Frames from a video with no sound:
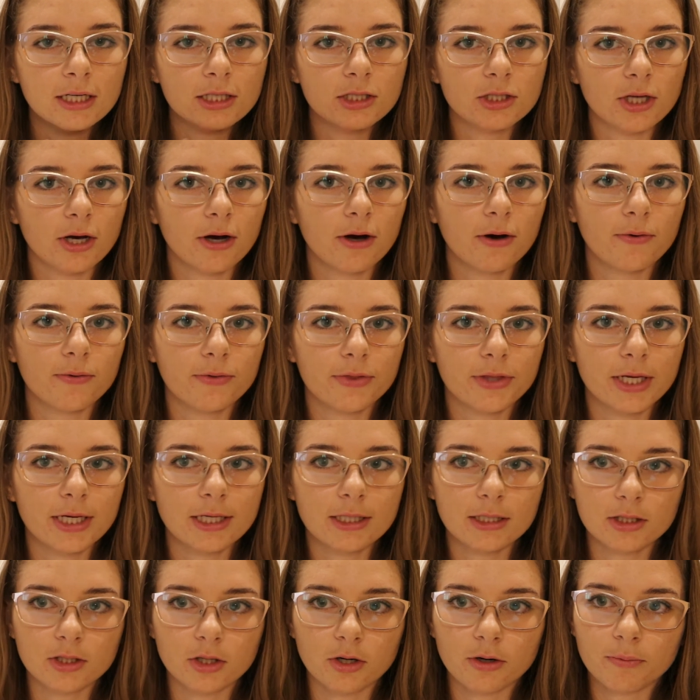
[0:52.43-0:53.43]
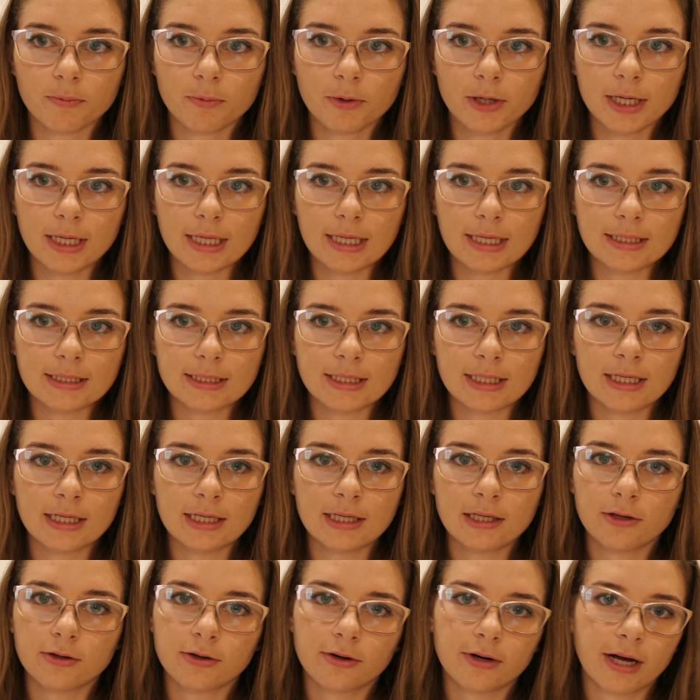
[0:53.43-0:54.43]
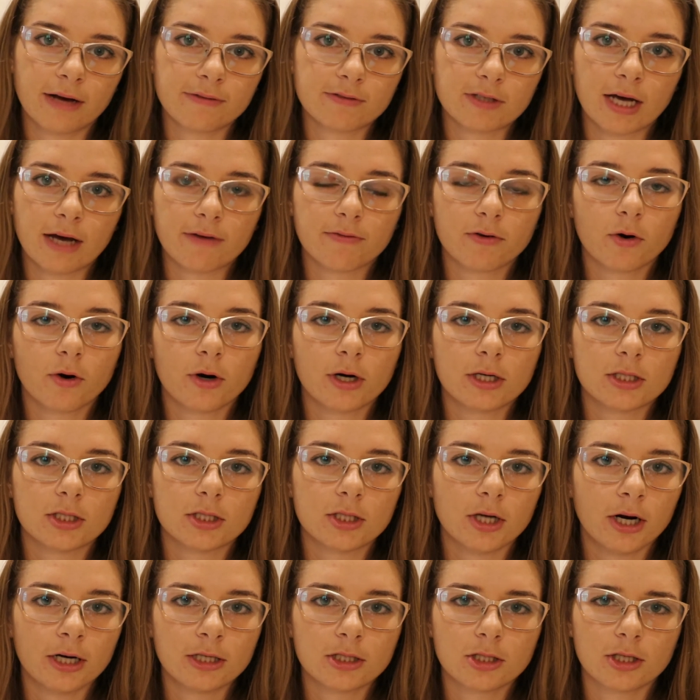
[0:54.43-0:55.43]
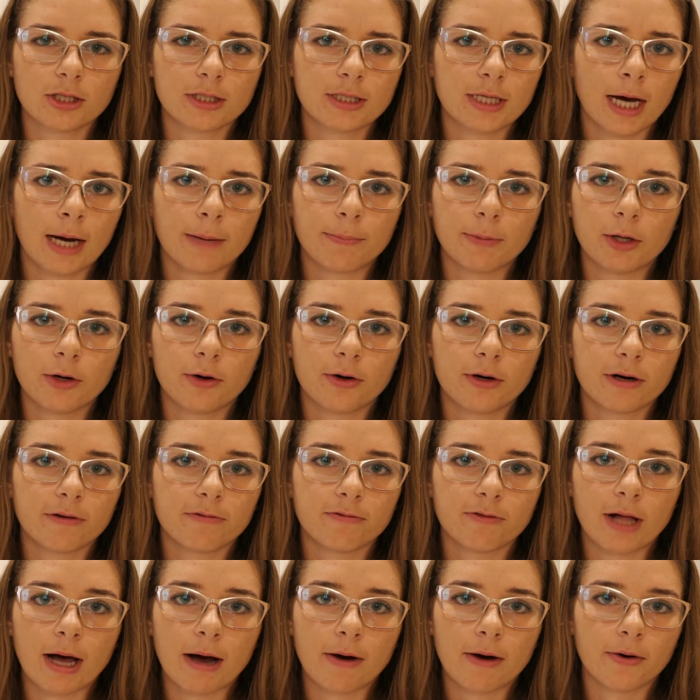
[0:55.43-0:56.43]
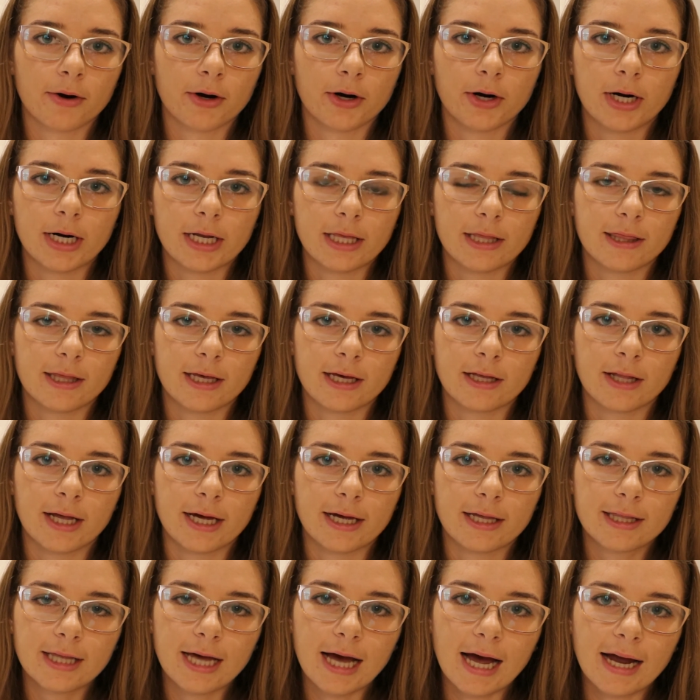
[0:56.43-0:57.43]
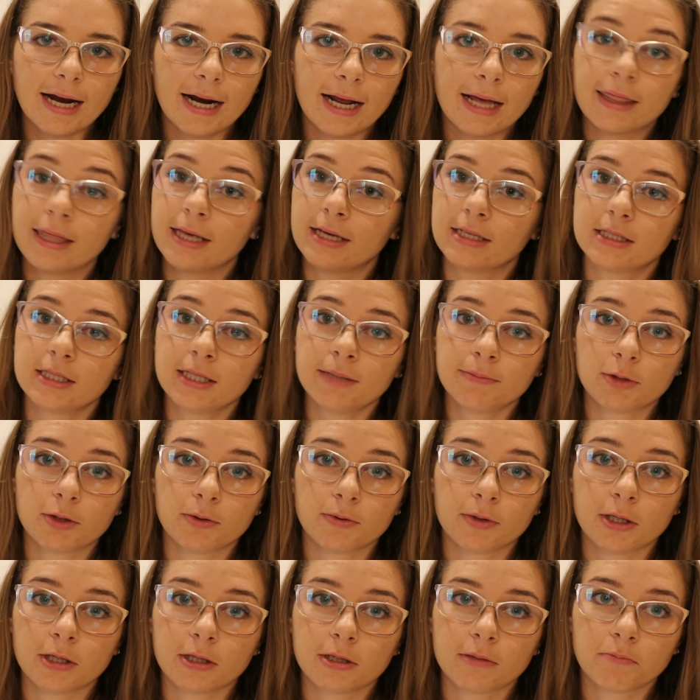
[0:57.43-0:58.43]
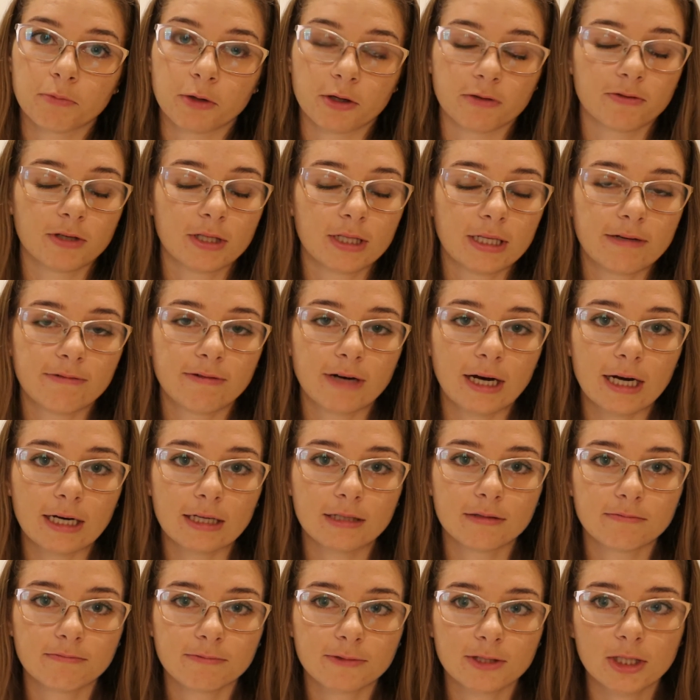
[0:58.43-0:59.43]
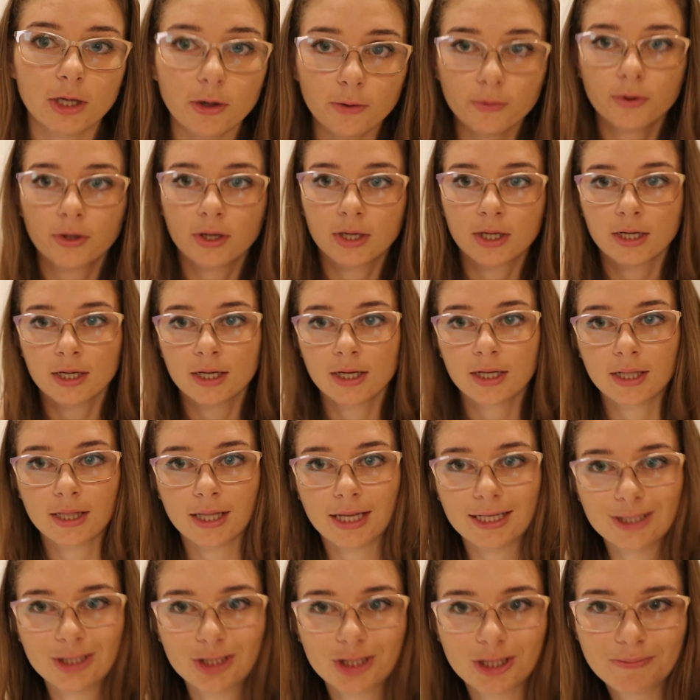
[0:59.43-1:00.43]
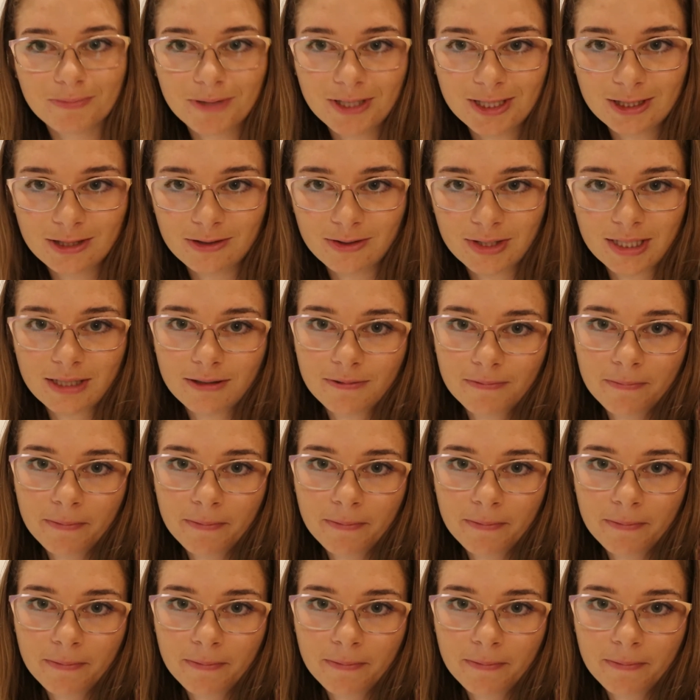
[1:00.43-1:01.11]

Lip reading: So these are pretty easy. You don't have to have cornstarch or tapioca flour or anything like that, and they seem to work perfectly fine. So let's jump into it.